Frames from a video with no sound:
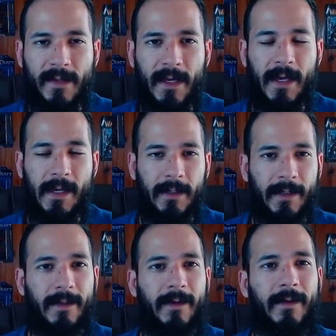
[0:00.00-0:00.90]

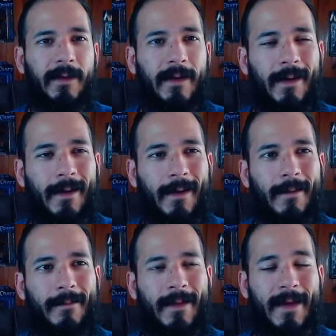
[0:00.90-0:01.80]
healing,
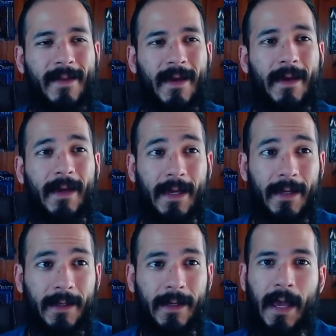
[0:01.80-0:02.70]
they say
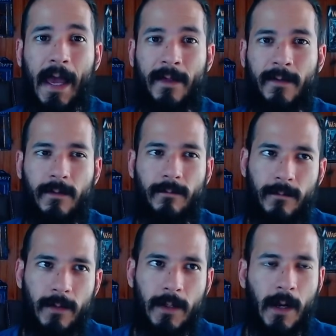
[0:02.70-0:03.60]
healing as
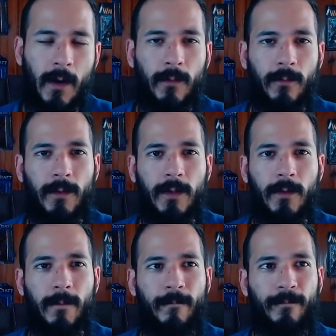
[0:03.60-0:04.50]

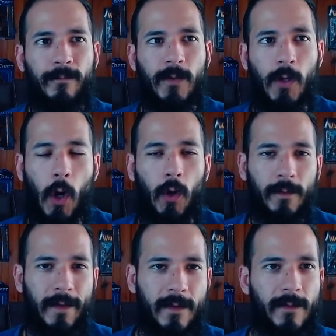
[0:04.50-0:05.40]
you call
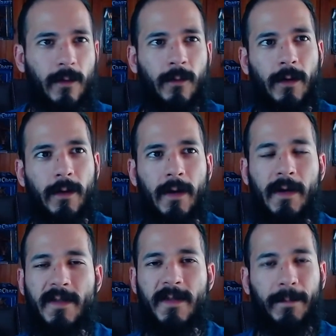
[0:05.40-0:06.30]
this or
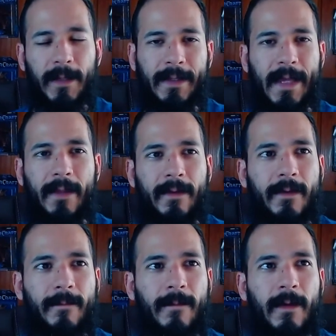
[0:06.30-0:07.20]
something like that.
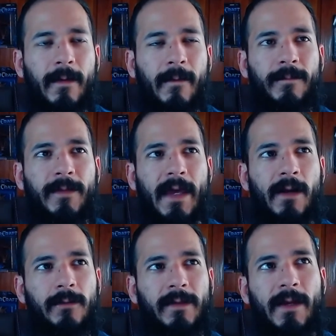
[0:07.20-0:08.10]
They
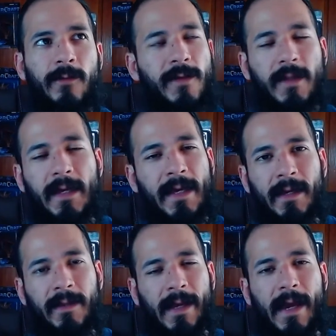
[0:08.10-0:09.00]
don't see
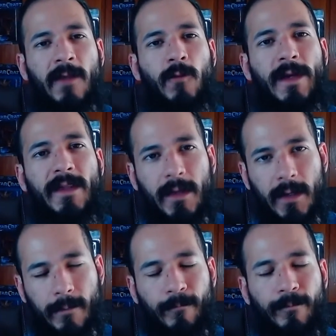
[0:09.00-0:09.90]
healing as we see it.
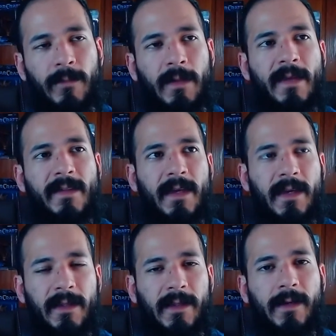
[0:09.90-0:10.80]
They see
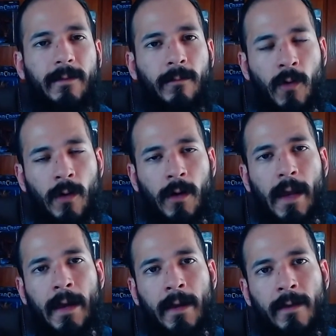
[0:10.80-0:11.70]
healing more
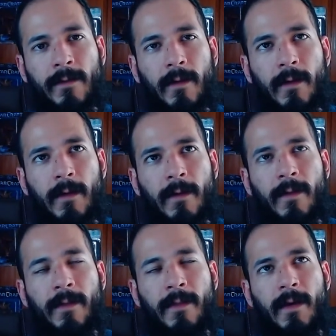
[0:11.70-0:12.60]
as
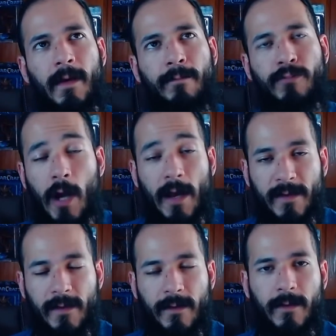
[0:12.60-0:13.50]
the
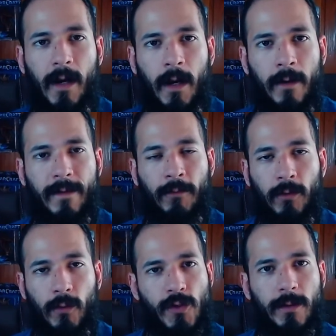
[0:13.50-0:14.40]
process of
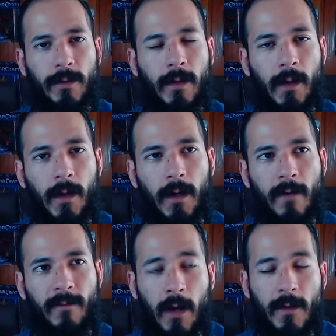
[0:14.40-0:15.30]
evolution,
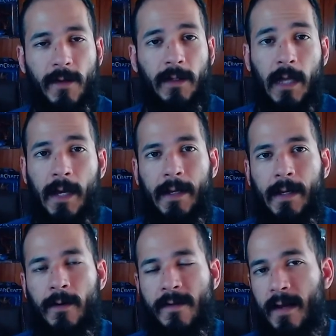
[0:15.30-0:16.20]
of us
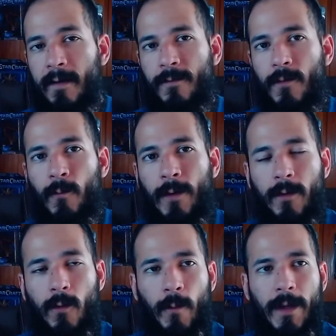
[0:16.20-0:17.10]
aligning ourselves with
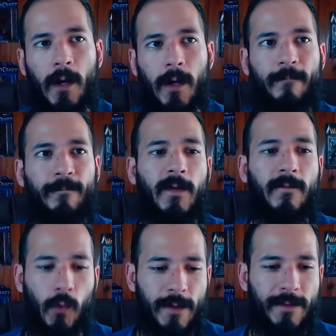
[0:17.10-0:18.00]
who we are.
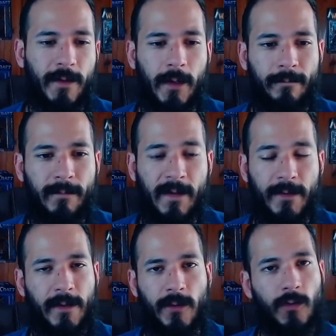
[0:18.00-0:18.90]
Of course, there are
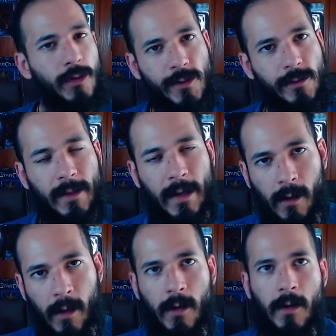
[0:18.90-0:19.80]
different distortions that
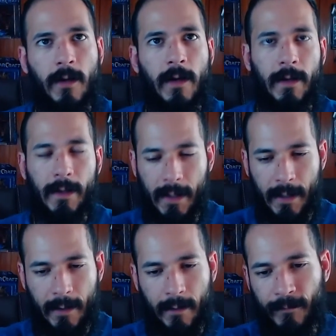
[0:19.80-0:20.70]
occur
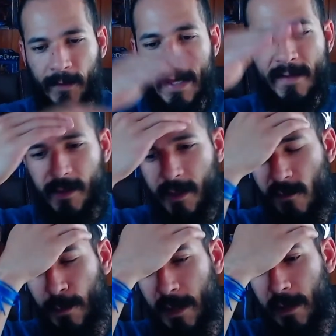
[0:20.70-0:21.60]
in the
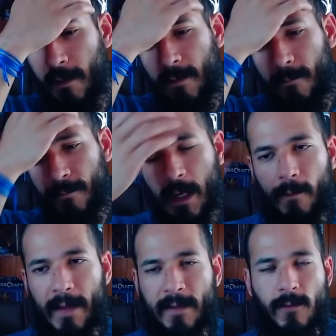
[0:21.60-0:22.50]
densities, but
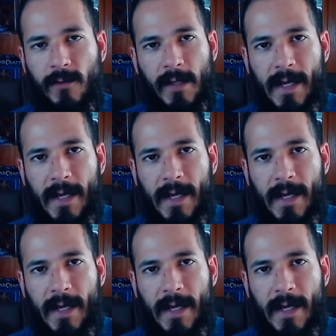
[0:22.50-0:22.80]
that's just the